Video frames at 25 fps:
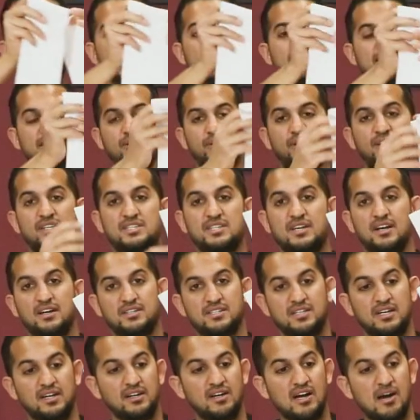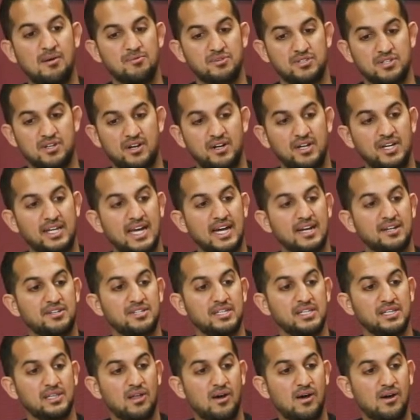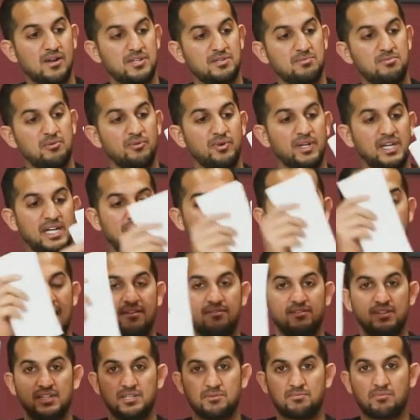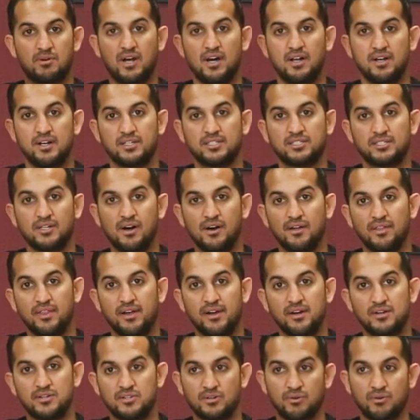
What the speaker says: SilkySocks.com was already actually launched, but we didn't have these products on there.